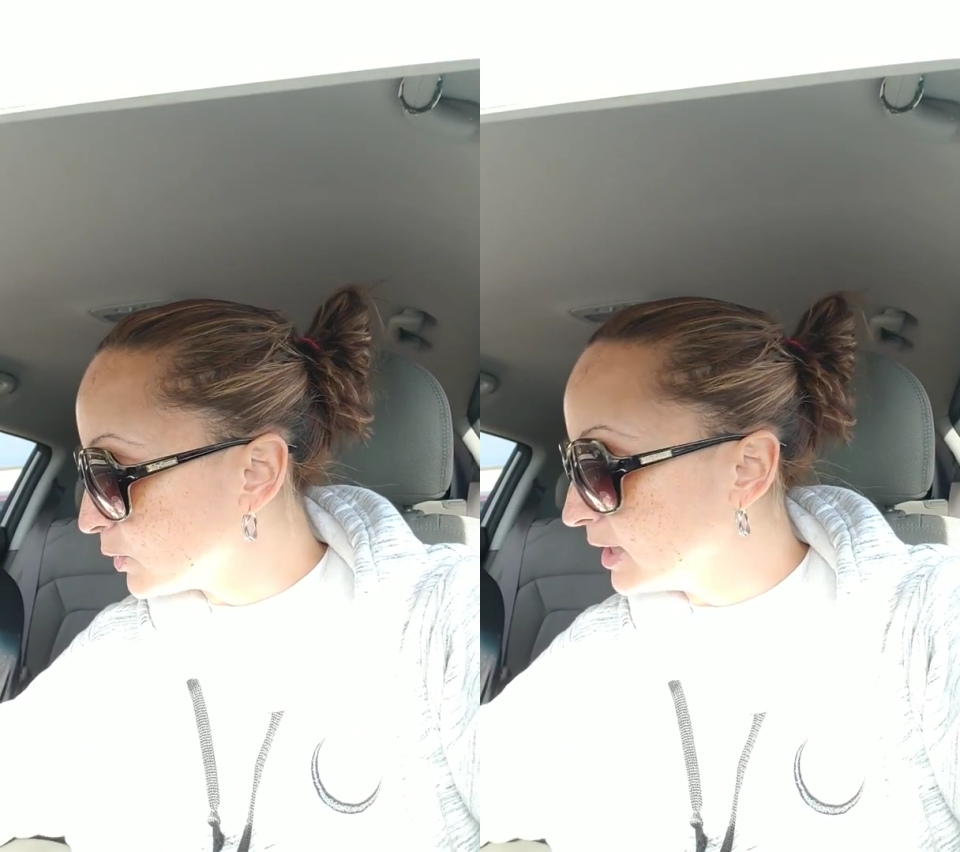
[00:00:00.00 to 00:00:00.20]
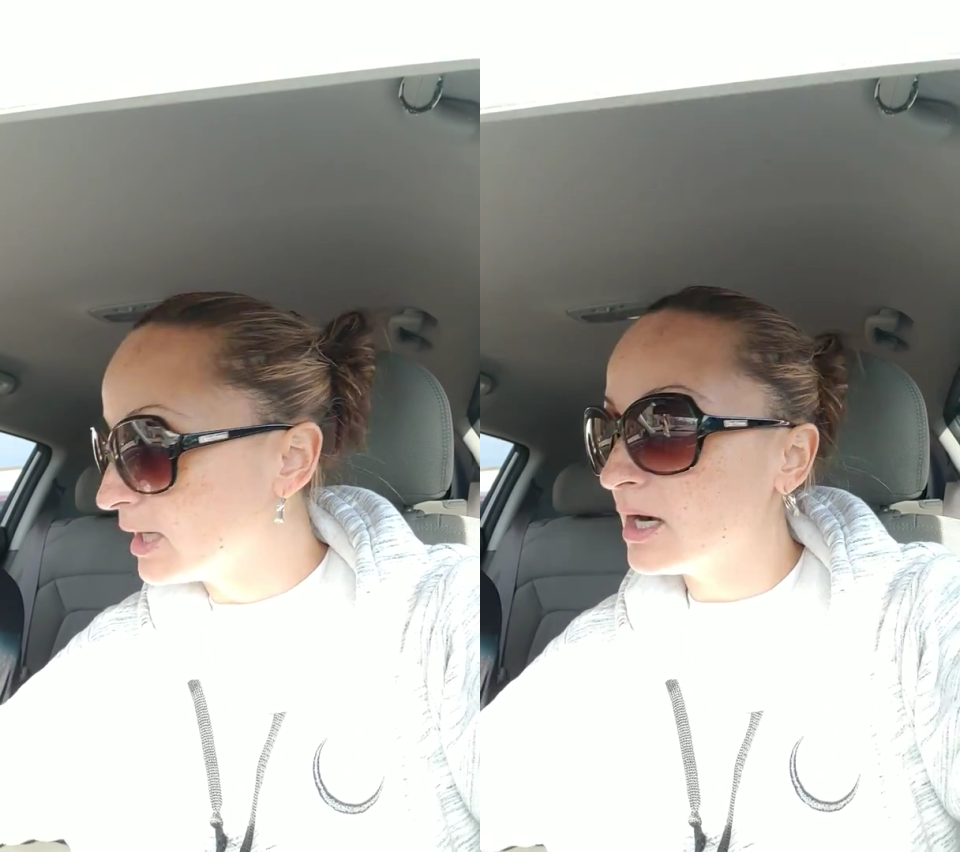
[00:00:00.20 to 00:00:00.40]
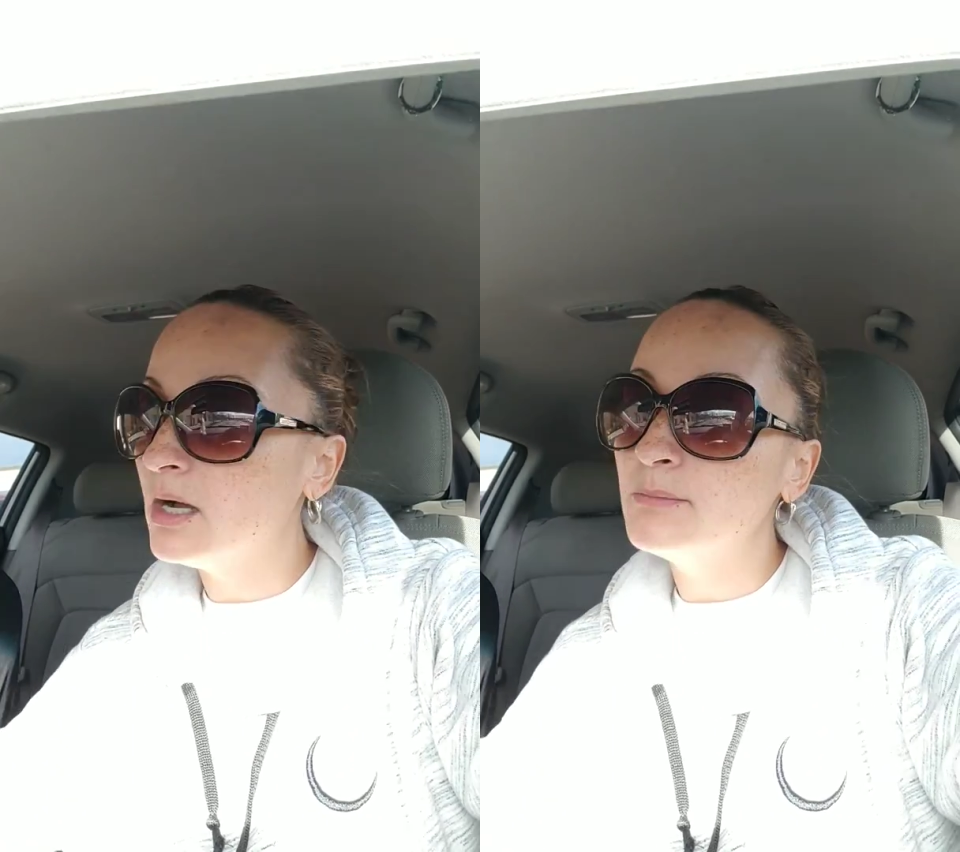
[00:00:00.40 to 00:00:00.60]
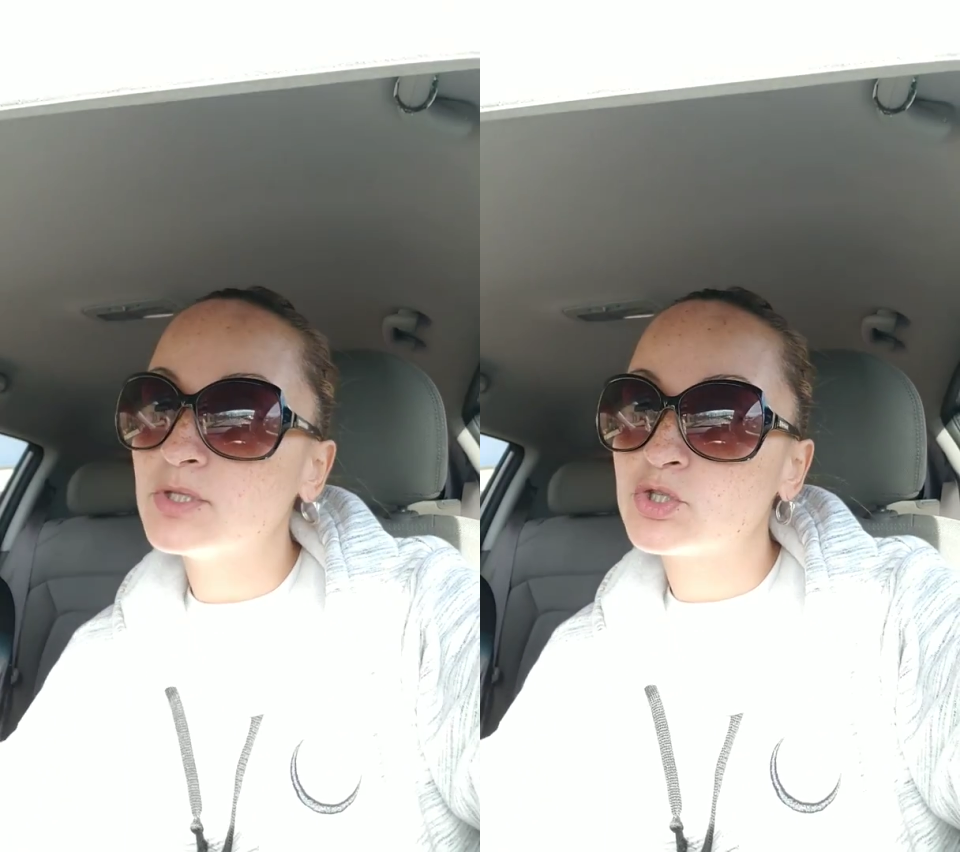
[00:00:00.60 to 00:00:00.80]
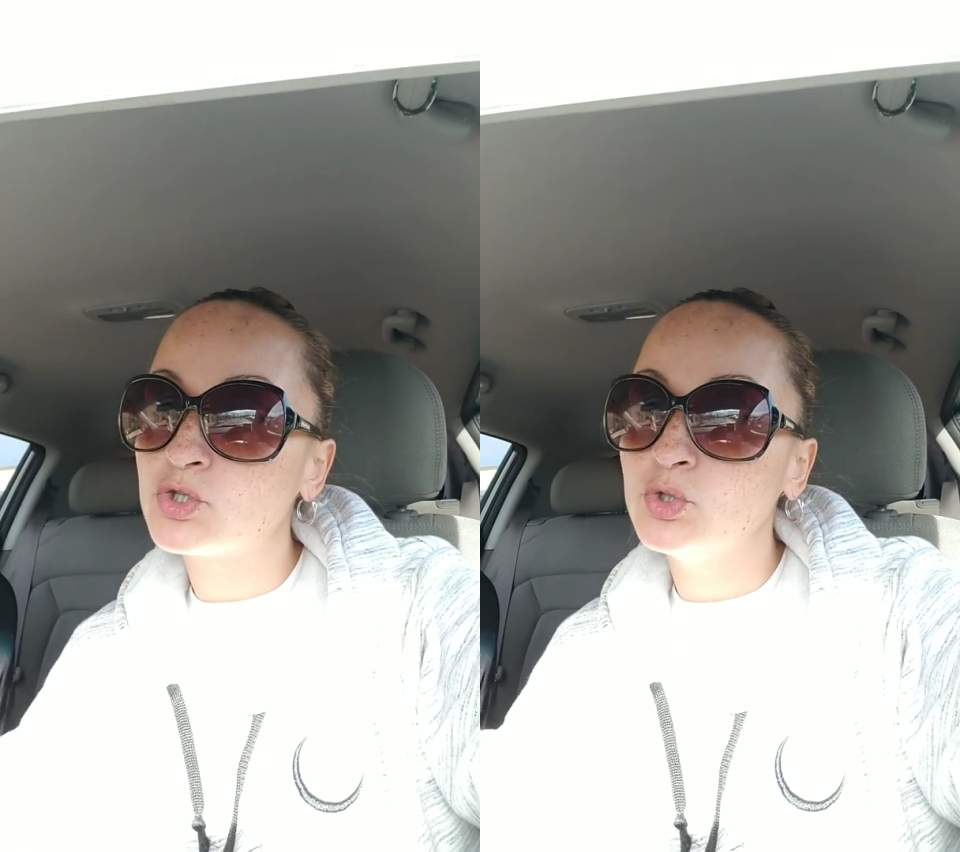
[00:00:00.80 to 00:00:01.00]
when it
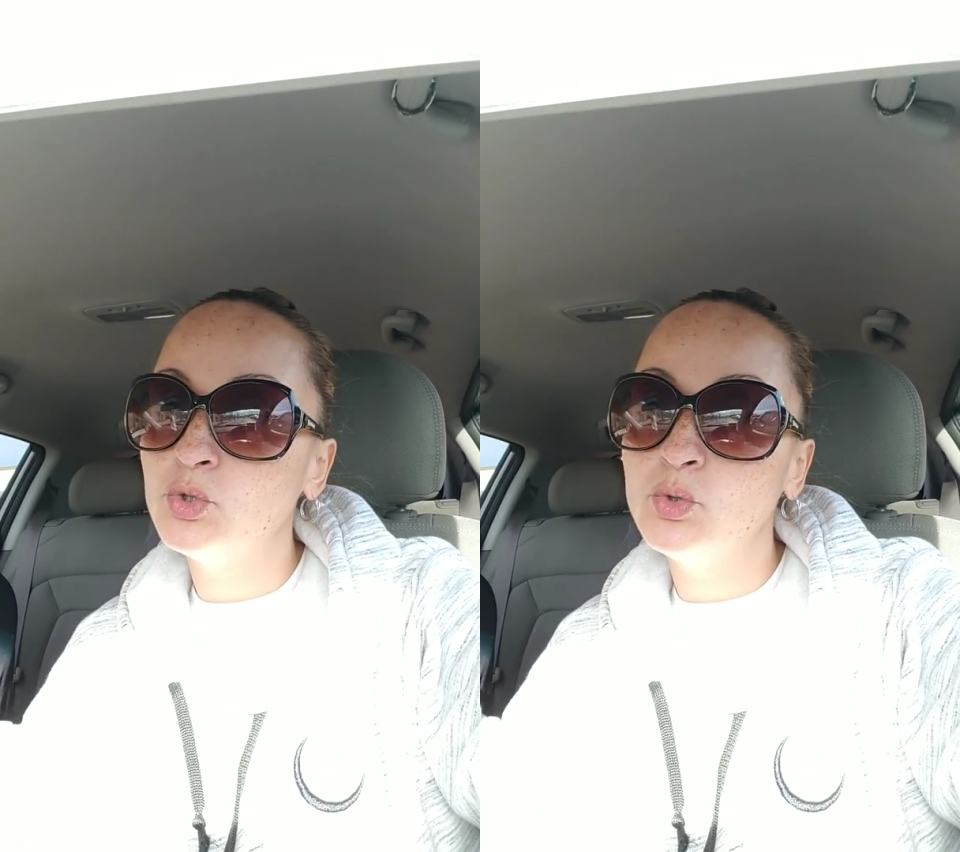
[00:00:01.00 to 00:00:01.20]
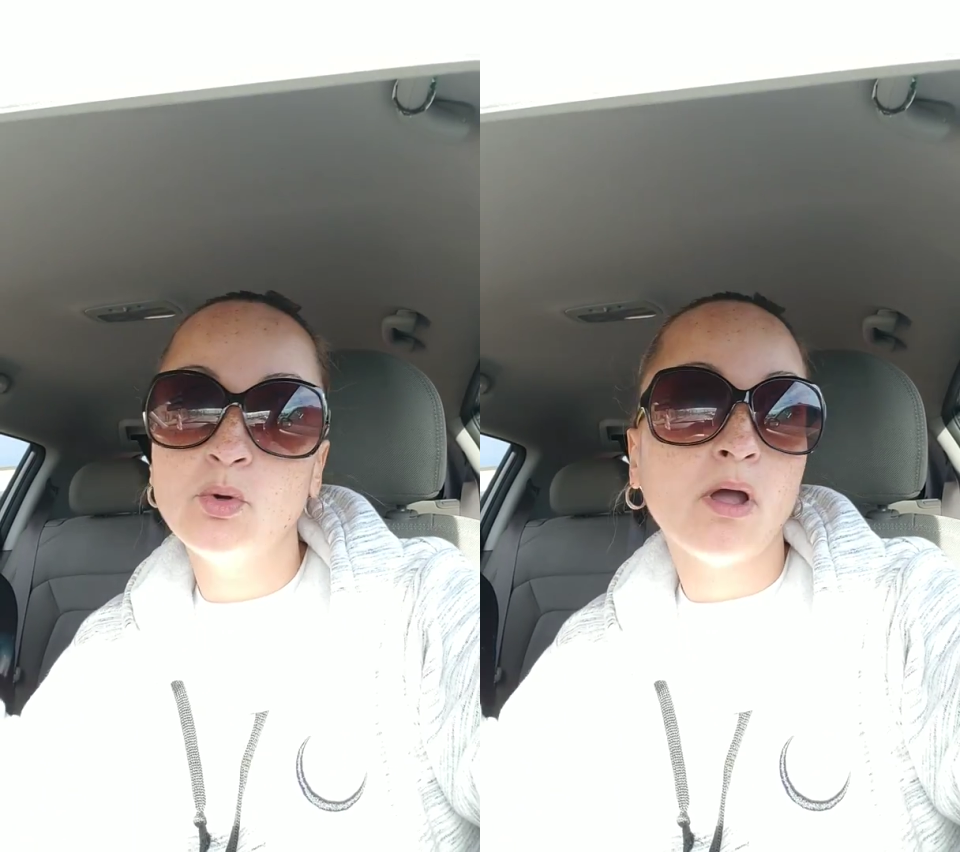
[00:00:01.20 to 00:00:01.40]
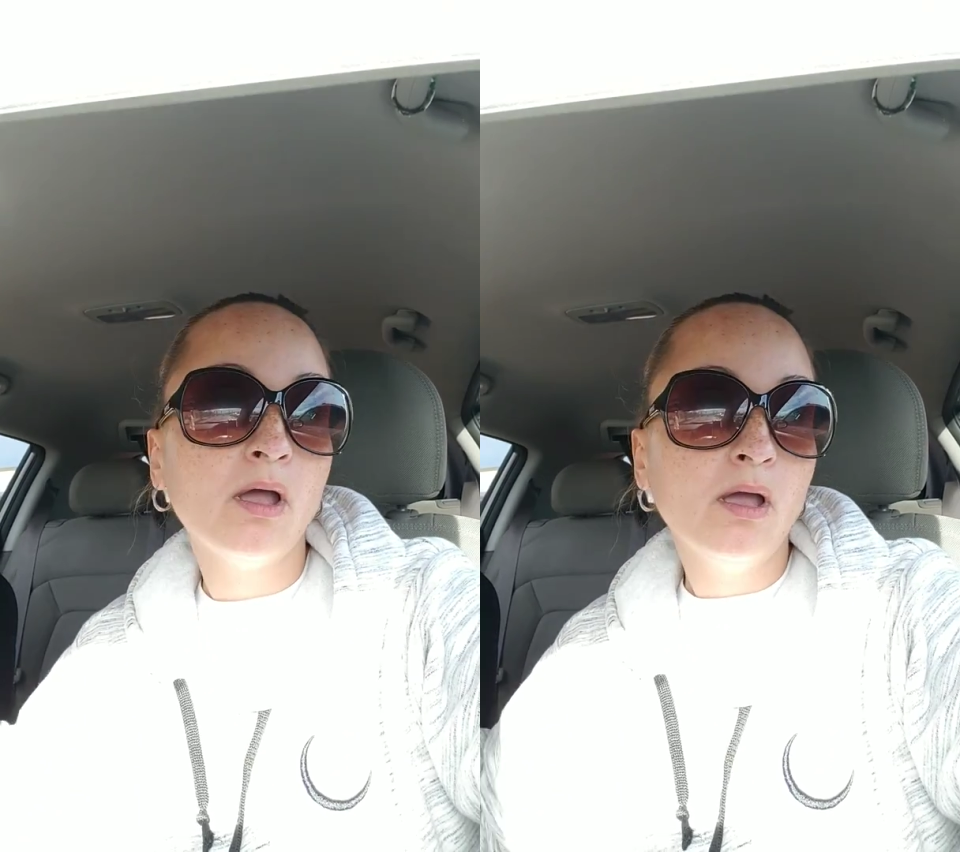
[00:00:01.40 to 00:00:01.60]
comes to